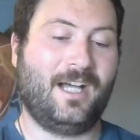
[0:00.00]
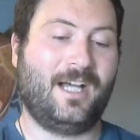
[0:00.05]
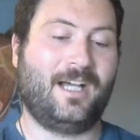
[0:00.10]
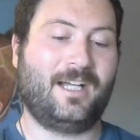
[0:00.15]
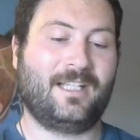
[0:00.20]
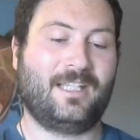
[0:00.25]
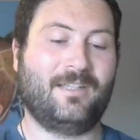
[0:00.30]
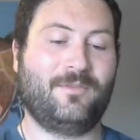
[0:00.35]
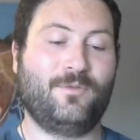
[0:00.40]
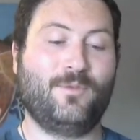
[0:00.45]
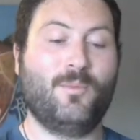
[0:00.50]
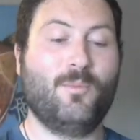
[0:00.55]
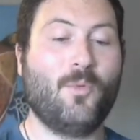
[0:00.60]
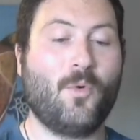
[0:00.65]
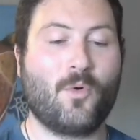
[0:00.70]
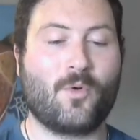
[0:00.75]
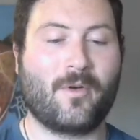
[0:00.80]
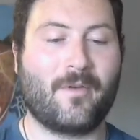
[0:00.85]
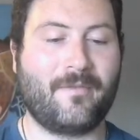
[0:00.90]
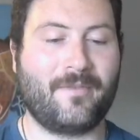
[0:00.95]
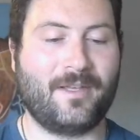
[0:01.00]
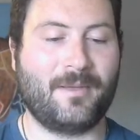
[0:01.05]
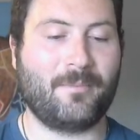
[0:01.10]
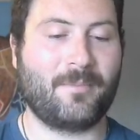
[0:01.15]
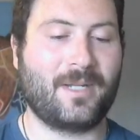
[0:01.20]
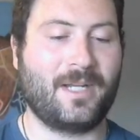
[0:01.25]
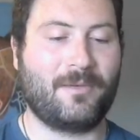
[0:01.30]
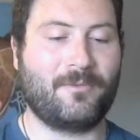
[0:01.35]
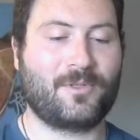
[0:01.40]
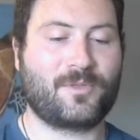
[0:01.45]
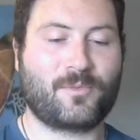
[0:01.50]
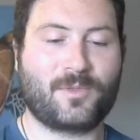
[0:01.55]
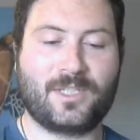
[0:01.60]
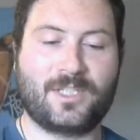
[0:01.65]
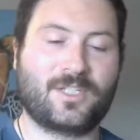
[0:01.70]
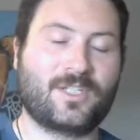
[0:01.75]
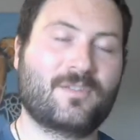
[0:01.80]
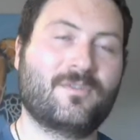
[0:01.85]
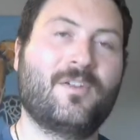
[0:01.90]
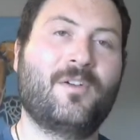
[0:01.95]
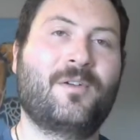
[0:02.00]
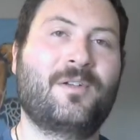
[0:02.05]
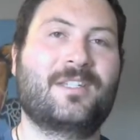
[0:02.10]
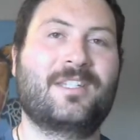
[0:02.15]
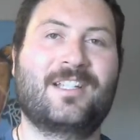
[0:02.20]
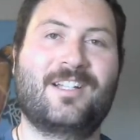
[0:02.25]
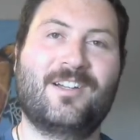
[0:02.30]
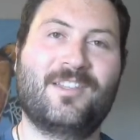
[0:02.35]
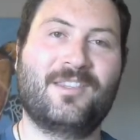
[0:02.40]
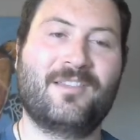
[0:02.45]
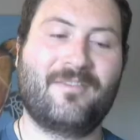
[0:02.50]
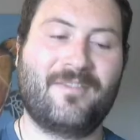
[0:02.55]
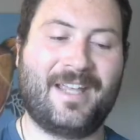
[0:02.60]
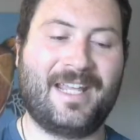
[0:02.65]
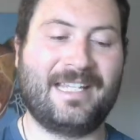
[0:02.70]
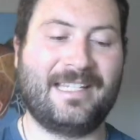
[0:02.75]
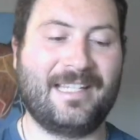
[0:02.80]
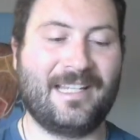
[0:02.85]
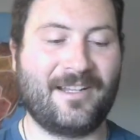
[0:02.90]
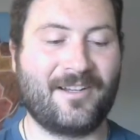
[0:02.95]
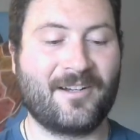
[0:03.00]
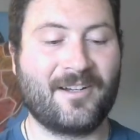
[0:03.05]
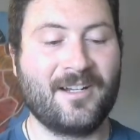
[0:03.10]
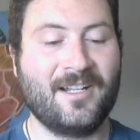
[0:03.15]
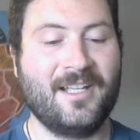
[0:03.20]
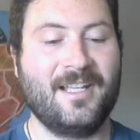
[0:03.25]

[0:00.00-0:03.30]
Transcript: give you more of it, but I was really just focusing on the face here.